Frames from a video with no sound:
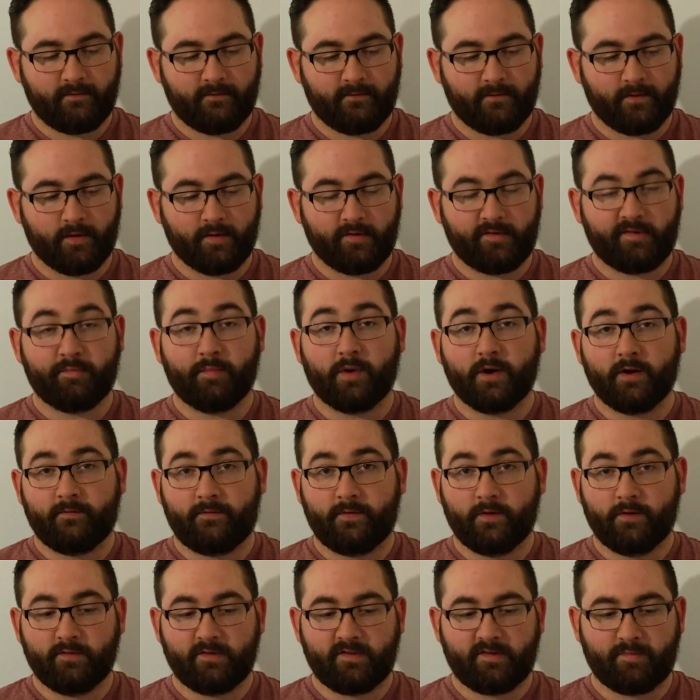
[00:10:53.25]
for
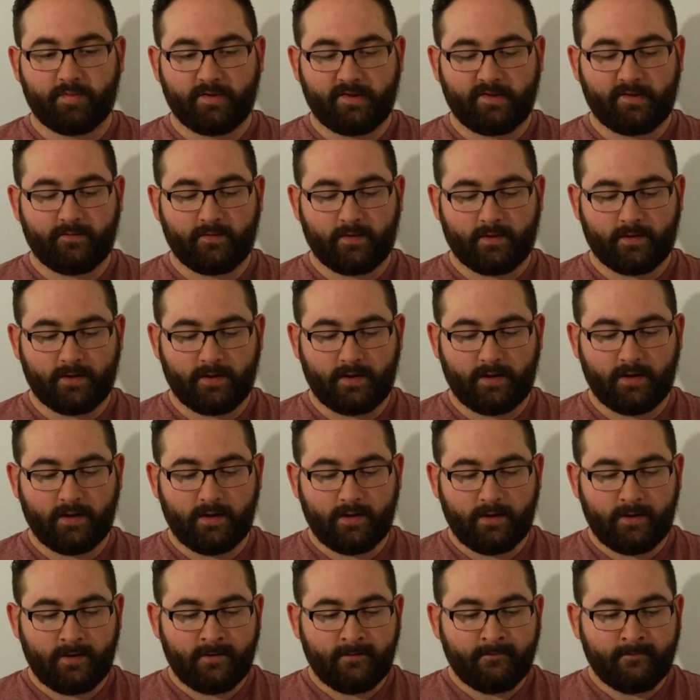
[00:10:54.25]
smartphones specifically.